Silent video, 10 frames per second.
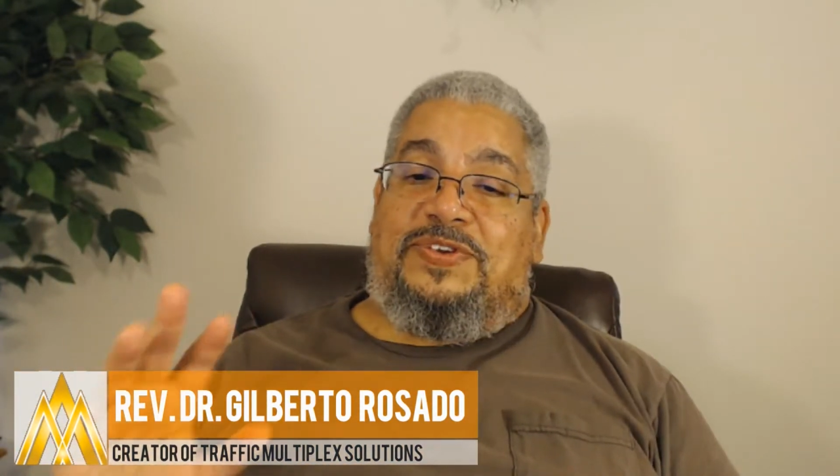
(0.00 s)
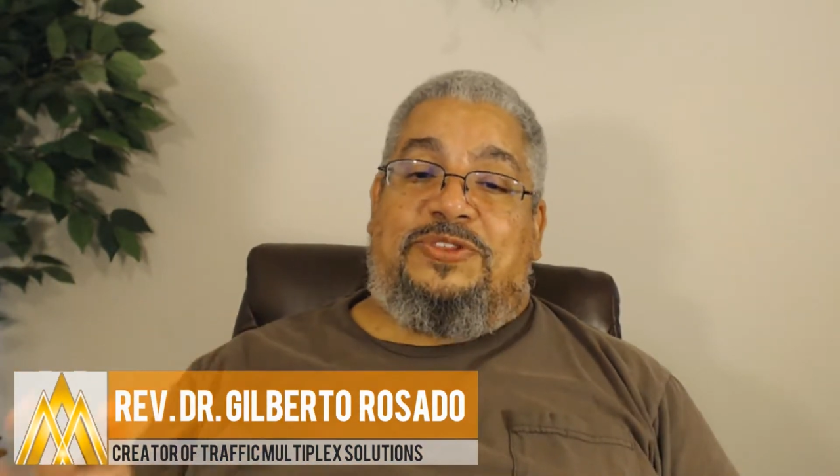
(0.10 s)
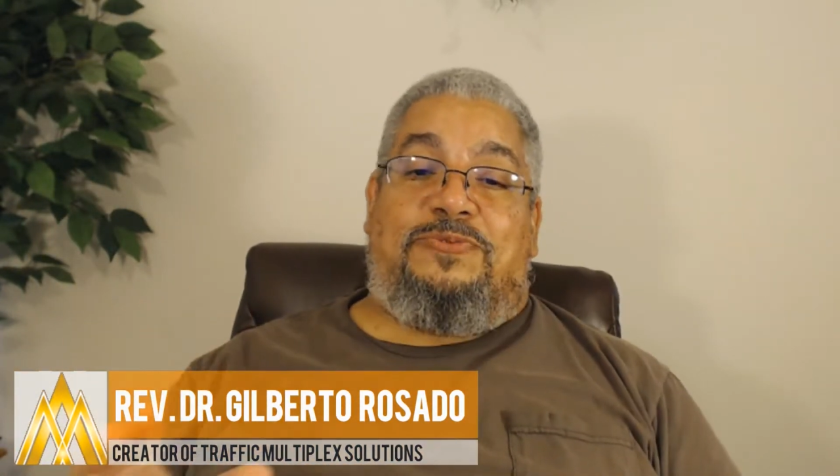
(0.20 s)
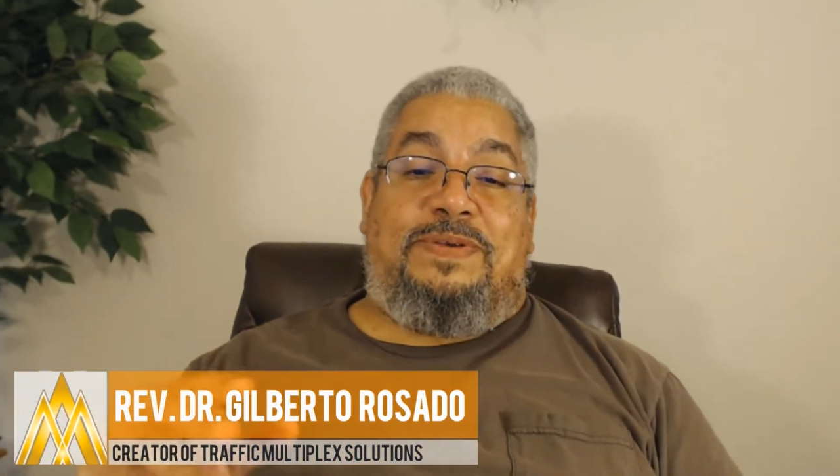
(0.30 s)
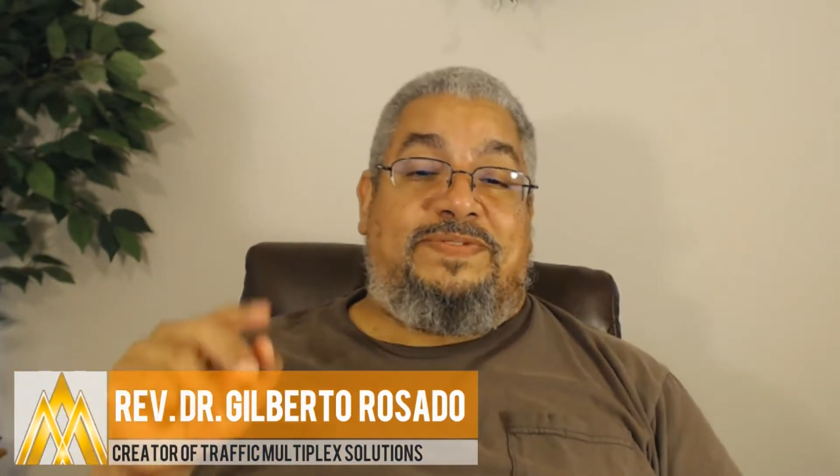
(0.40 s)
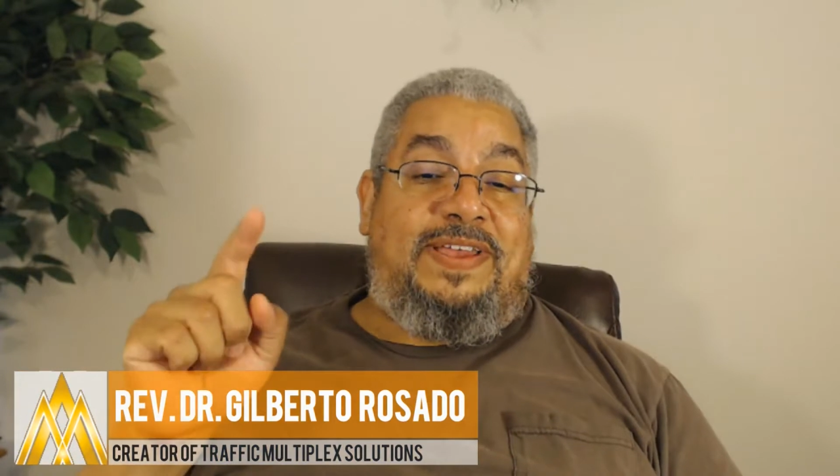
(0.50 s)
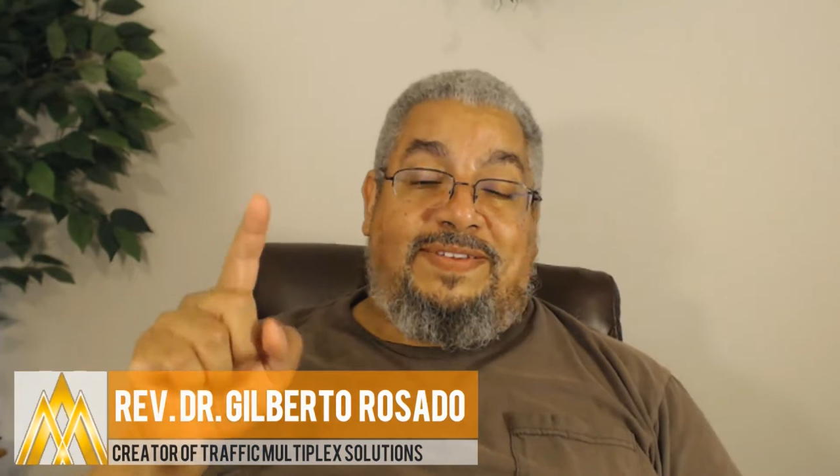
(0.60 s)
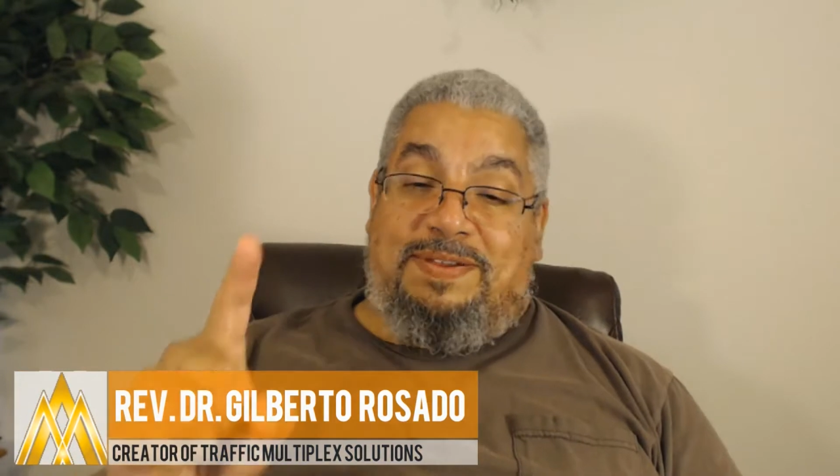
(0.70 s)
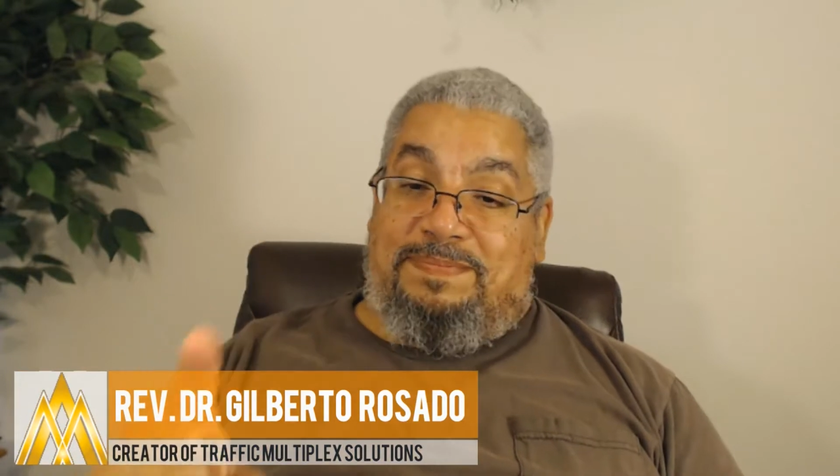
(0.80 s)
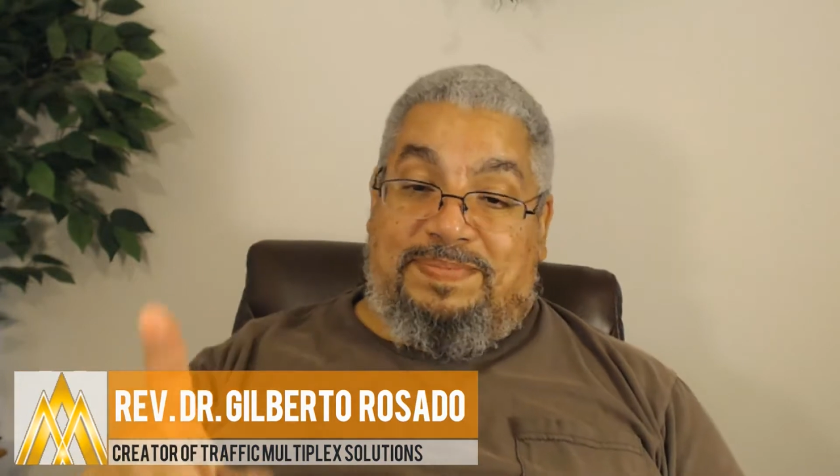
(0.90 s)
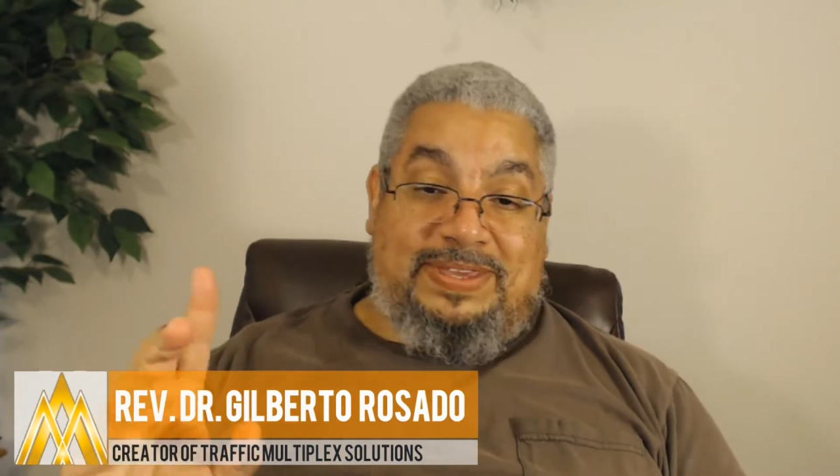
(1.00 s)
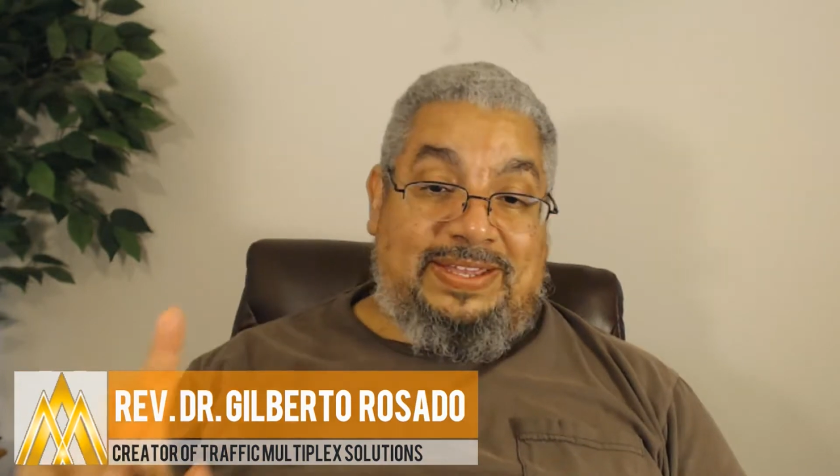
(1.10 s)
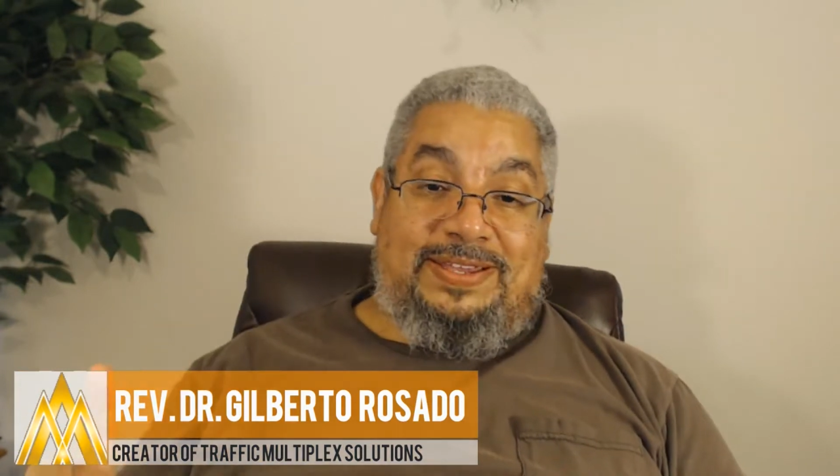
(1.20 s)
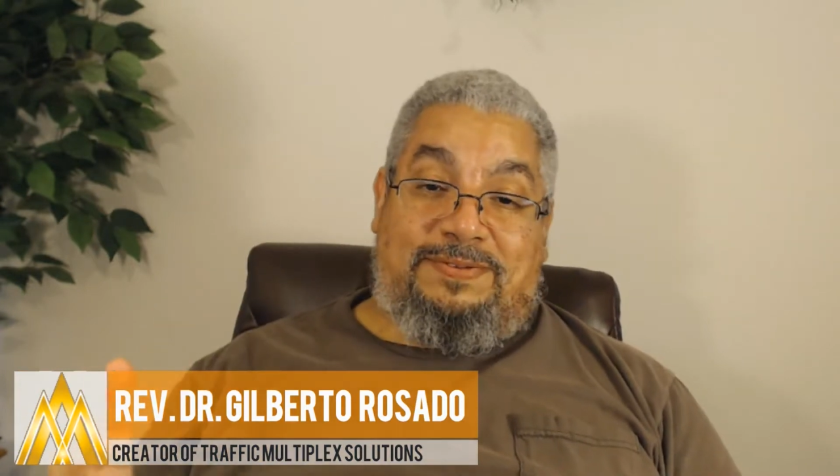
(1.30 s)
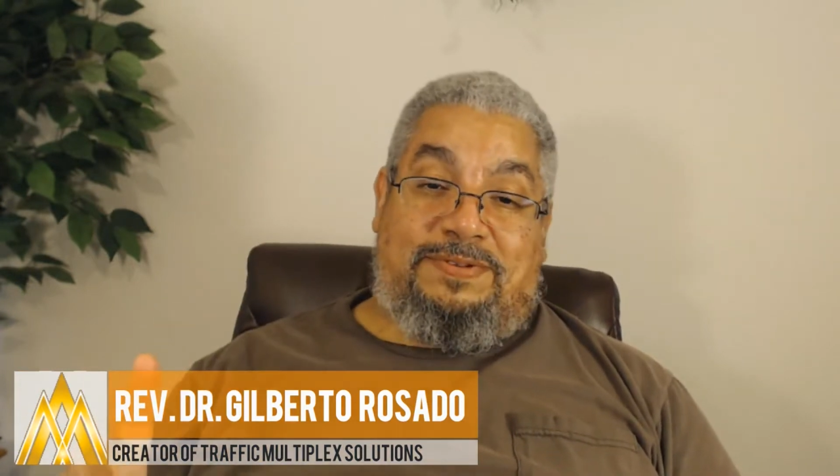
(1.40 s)
of other websites
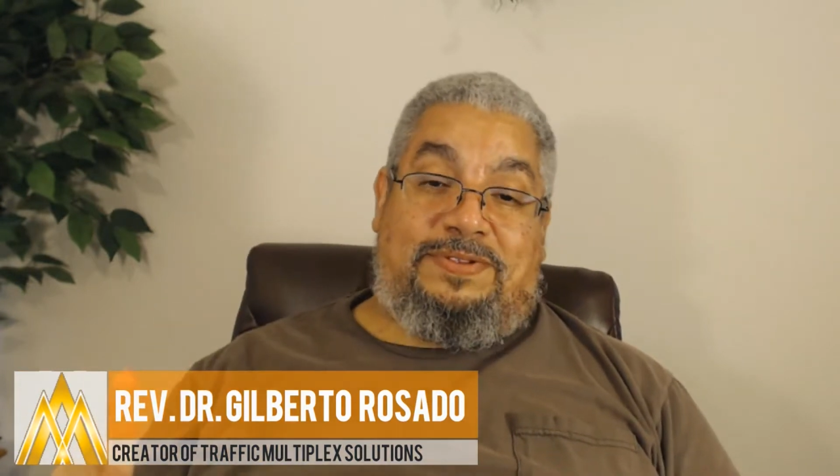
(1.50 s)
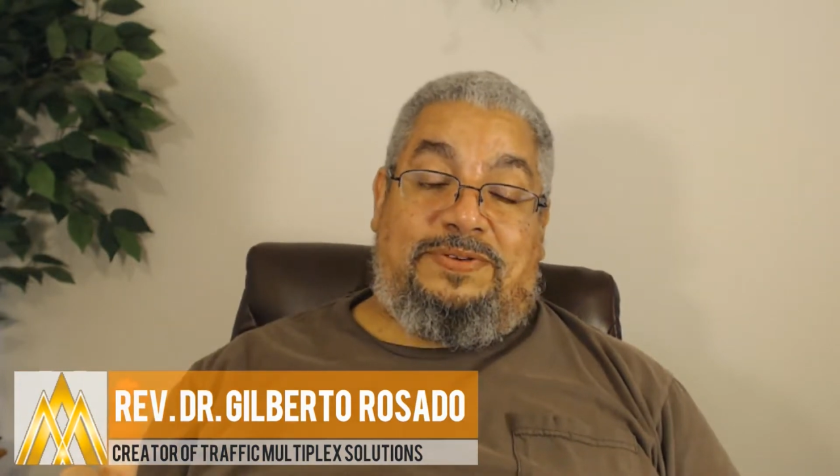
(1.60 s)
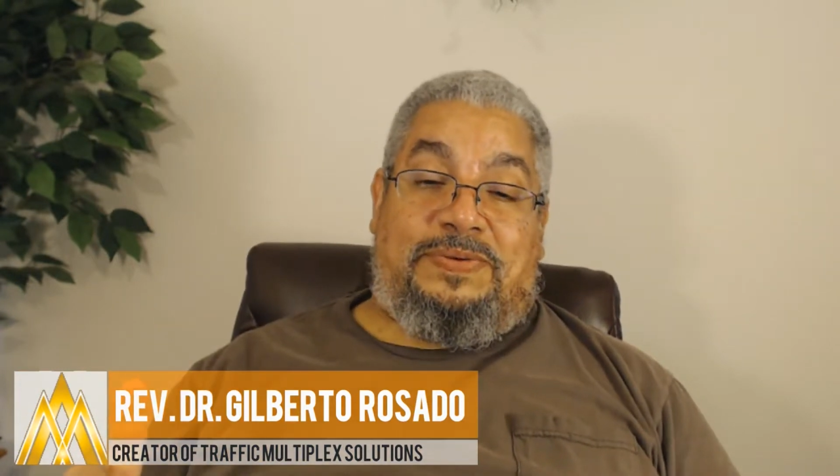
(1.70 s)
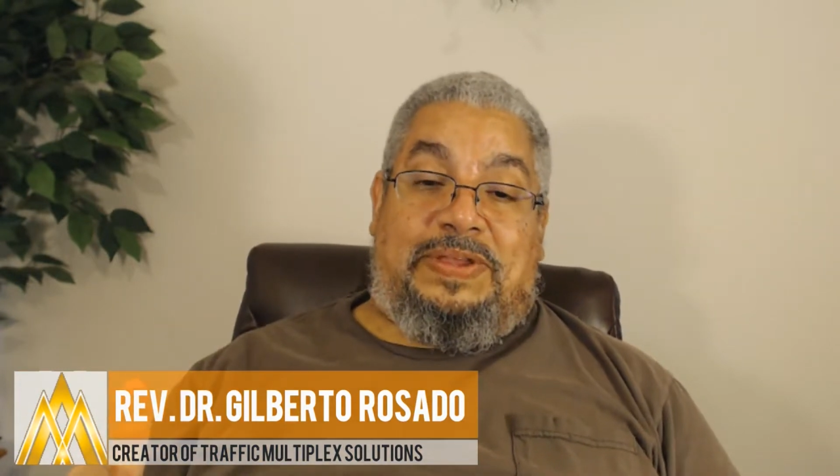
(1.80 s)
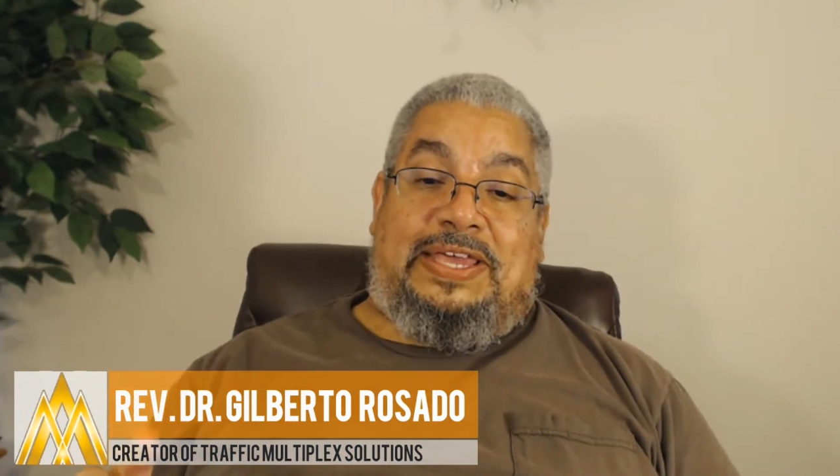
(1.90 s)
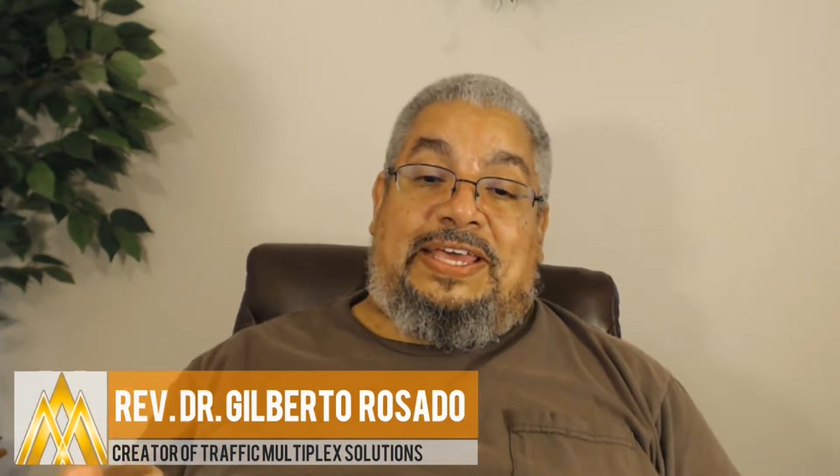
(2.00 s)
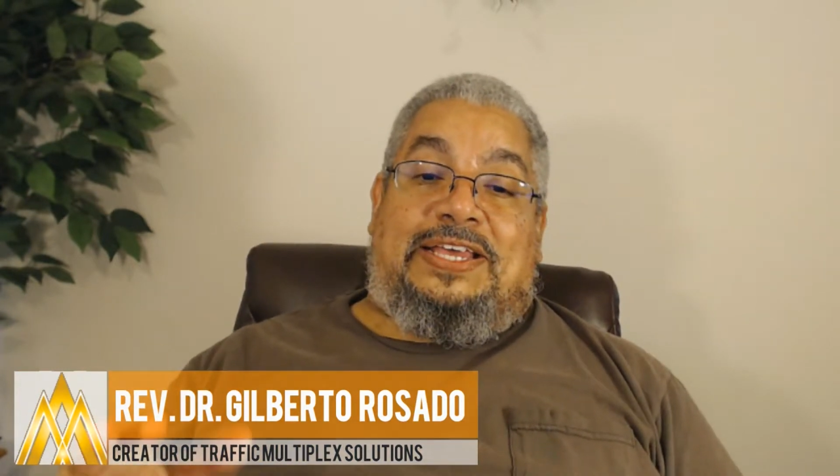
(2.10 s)
competing with you.